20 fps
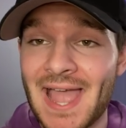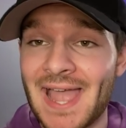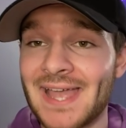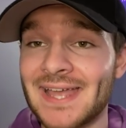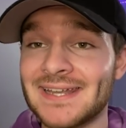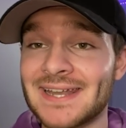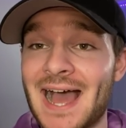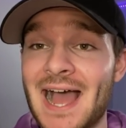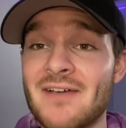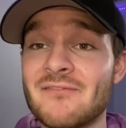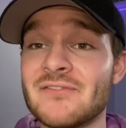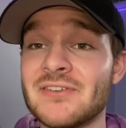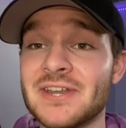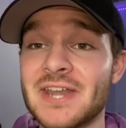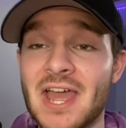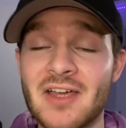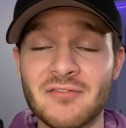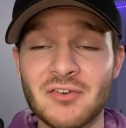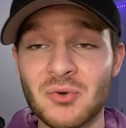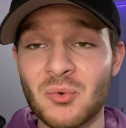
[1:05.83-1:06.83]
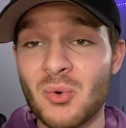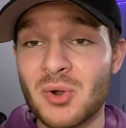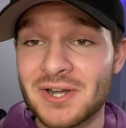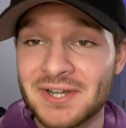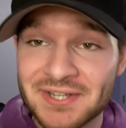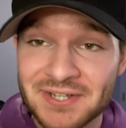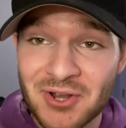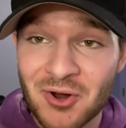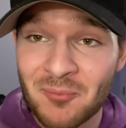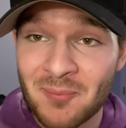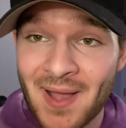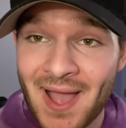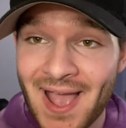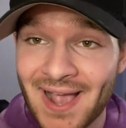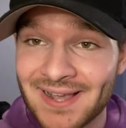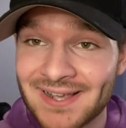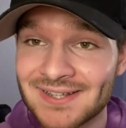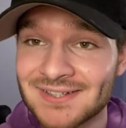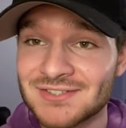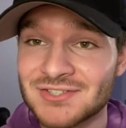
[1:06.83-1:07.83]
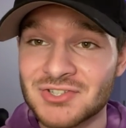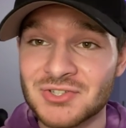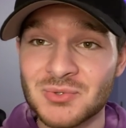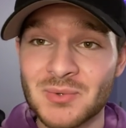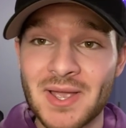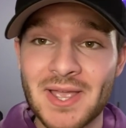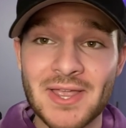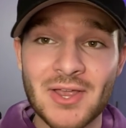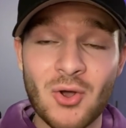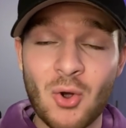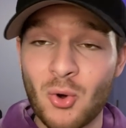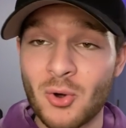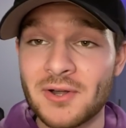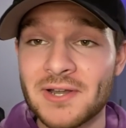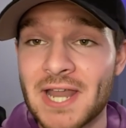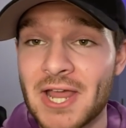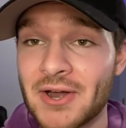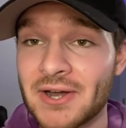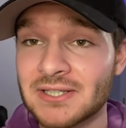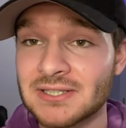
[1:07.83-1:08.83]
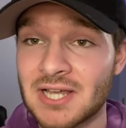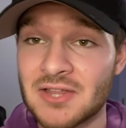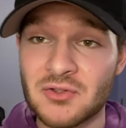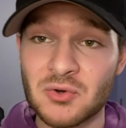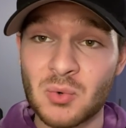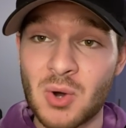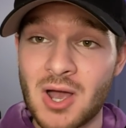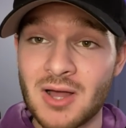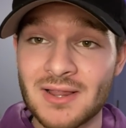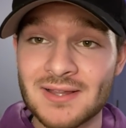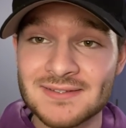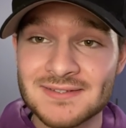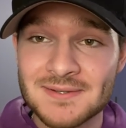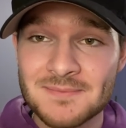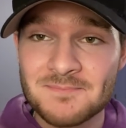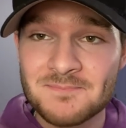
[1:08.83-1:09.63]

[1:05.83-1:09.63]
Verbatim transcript: and I've never wanted to go back to a ordinary leather wallet.